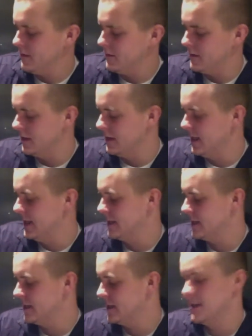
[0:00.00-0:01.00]
The
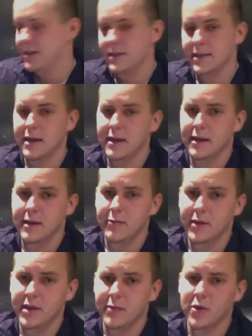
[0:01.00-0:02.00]
Elites
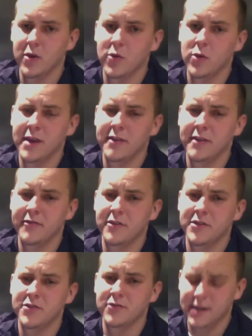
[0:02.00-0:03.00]
picked up Uruguay in the
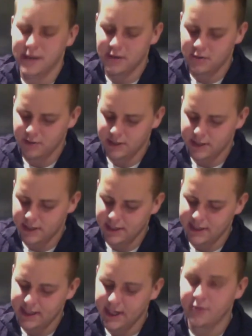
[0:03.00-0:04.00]
first round. In the
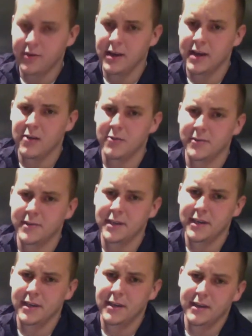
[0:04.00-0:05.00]
second round,
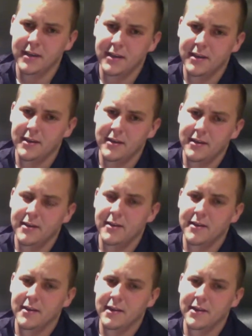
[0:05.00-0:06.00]

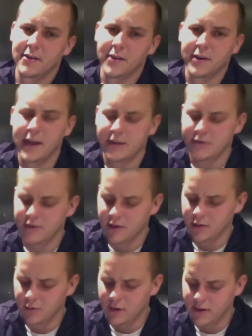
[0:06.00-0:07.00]
they're going to have to
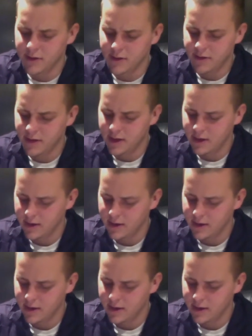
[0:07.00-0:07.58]
deal with